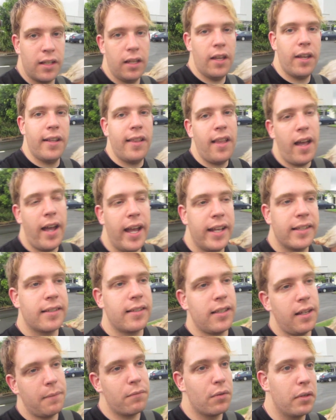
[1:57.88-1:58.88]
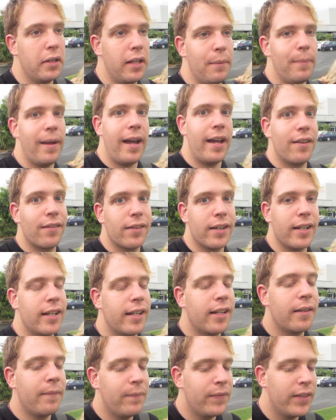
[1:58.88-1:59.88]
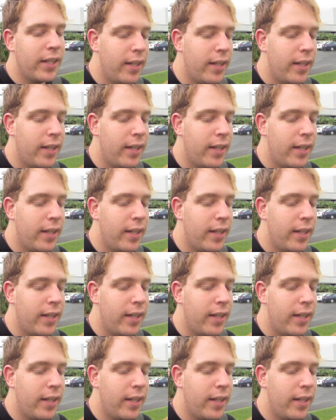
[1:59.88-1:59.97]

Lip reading: to learn lines because I'm really bad at reading.